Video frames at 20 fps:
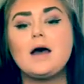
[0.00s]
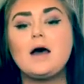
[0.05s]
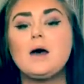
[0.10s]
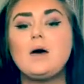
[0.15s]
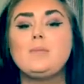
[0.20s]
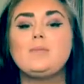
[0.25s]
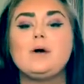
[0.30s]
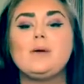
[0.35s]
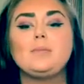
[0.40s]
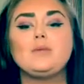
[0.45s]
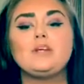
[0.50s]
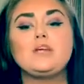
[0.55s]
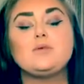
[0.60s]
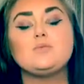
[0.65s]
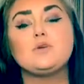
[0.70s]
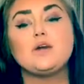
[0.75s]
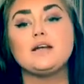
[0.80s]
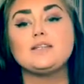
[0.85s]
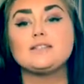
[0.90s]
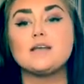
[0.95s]
I'm gonna
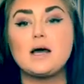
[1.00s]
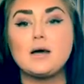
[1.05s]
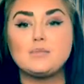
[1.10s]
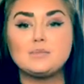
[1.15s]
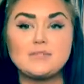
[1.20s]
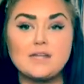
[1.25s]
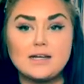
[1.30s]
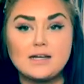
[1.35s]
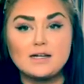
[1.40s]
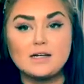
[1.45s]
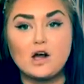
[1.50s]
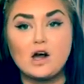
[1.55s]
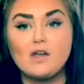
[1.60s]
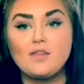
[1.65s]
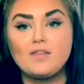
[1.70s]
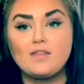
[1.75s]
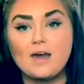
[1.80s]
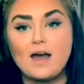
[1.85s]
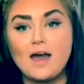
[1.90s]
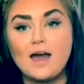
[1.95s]
keep you guys updated
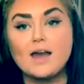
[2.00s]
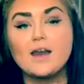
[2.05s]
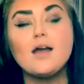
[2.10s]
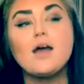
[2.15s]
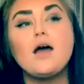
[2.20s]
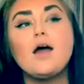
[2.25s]
on that.